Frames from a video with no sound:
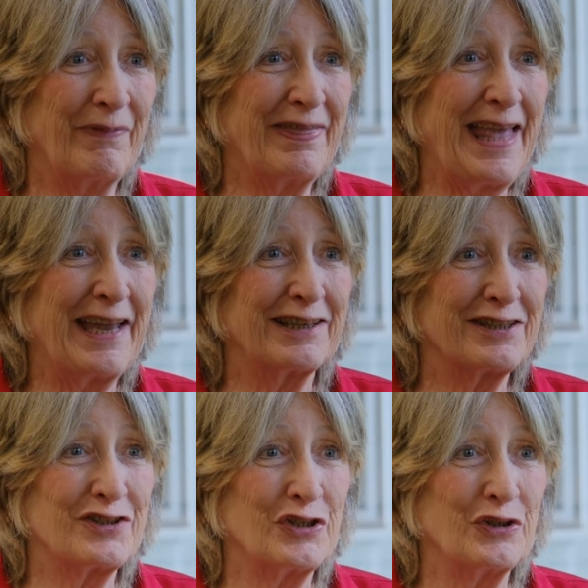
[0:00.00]

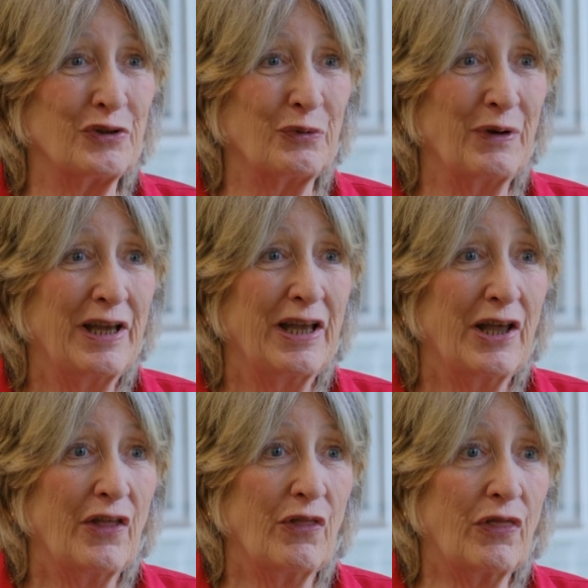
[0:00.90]
thanks to
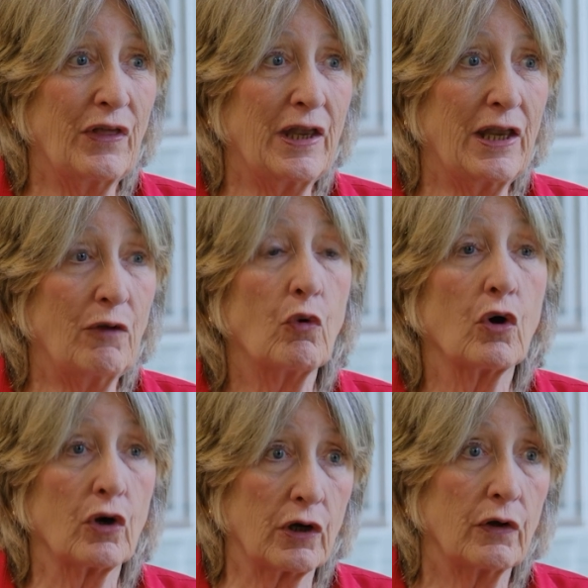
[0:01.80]
the
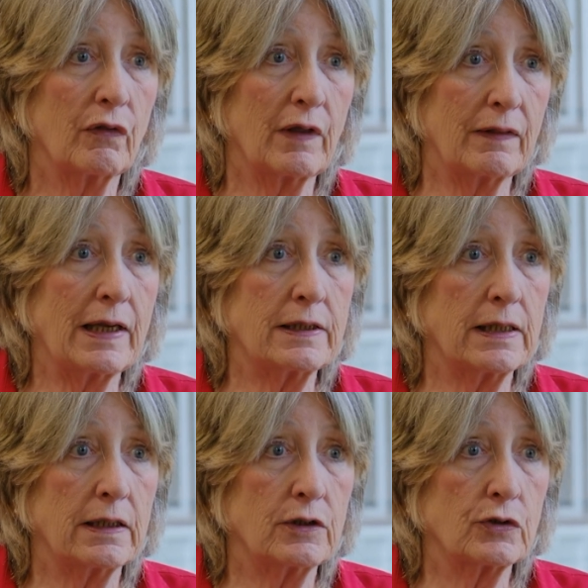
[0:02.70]
work that they
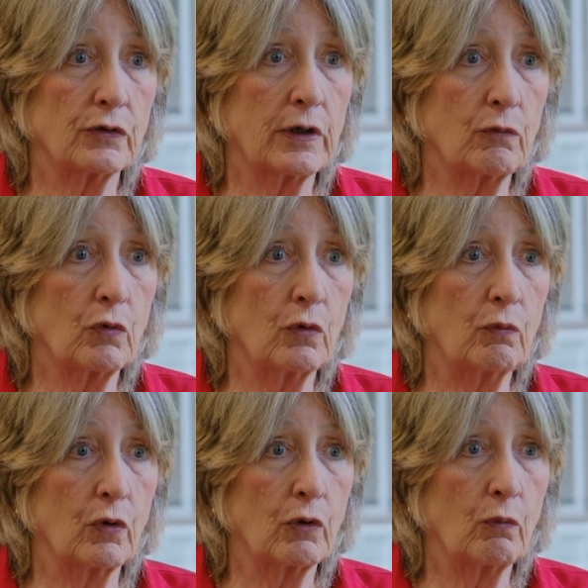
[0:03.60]
did during World
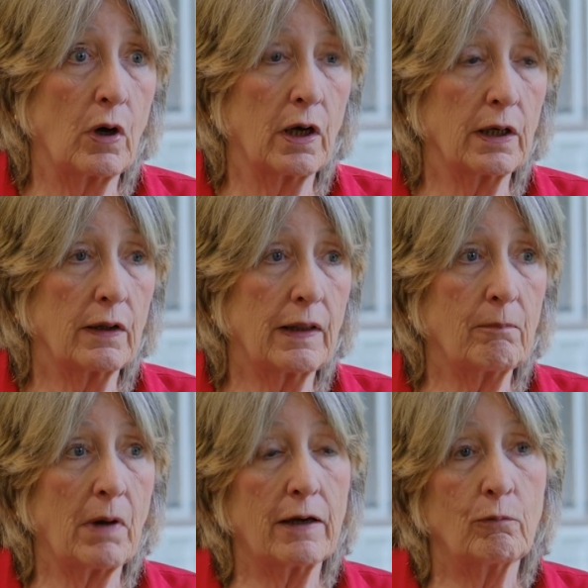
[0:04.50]
War I. They
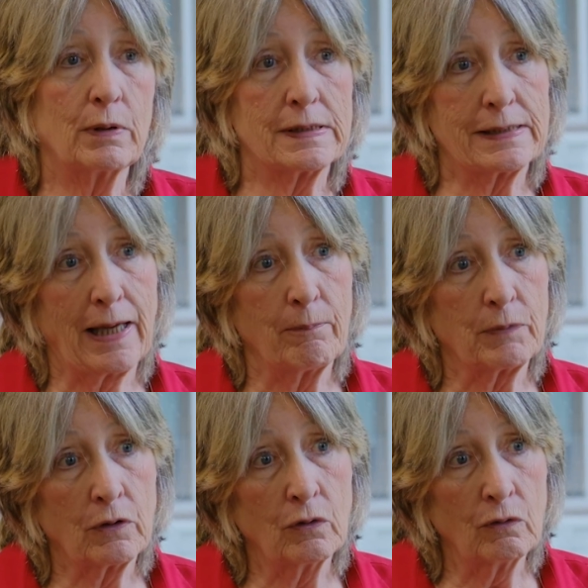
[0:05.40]
might have been
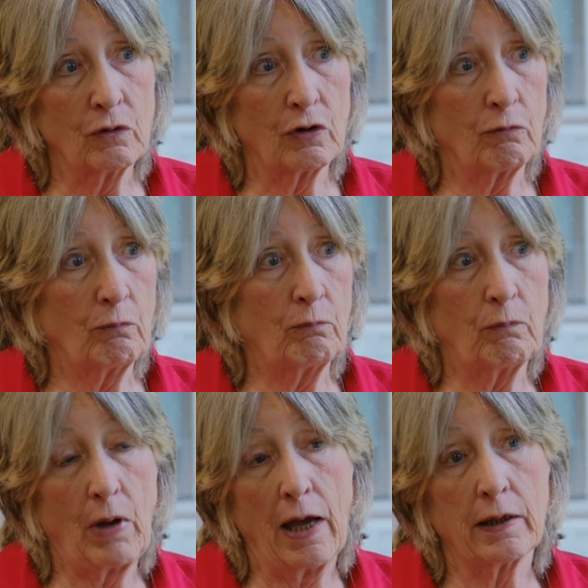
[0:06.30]
skeptical or
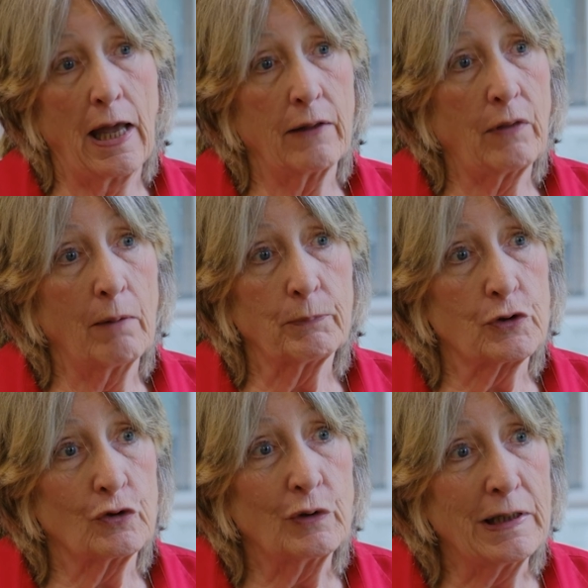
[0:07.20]
hadn't had the
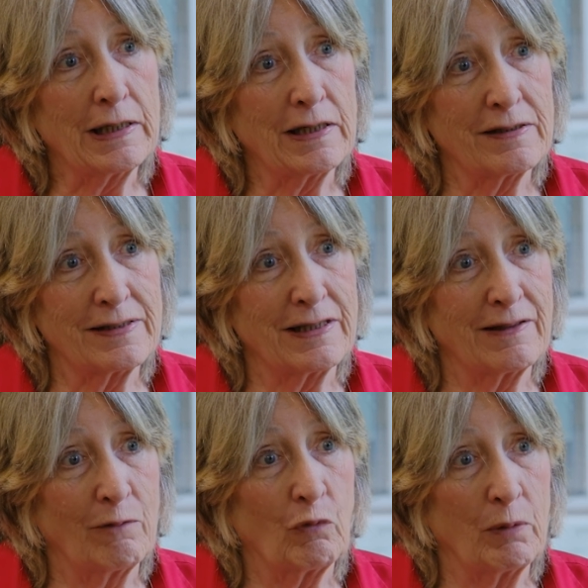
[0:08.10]
opportunity to see
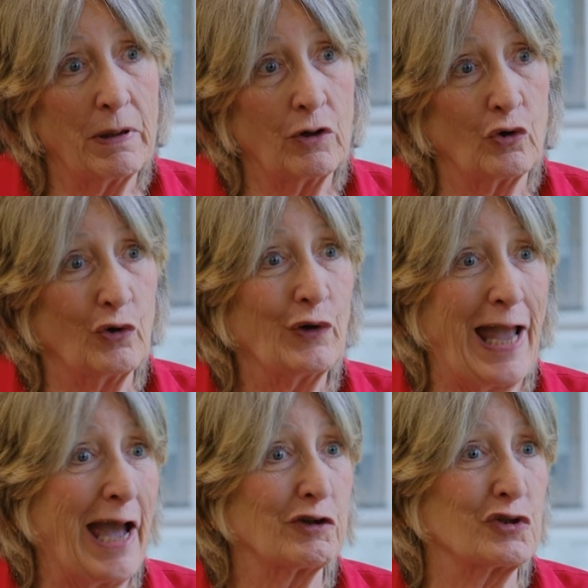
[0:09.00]
that women could
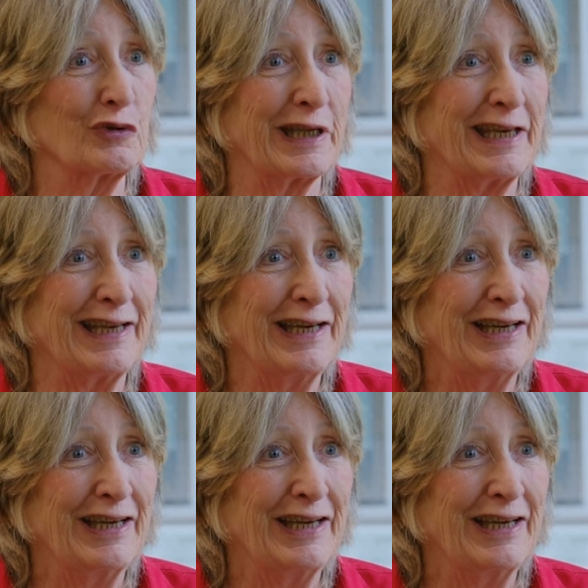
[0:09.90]
actually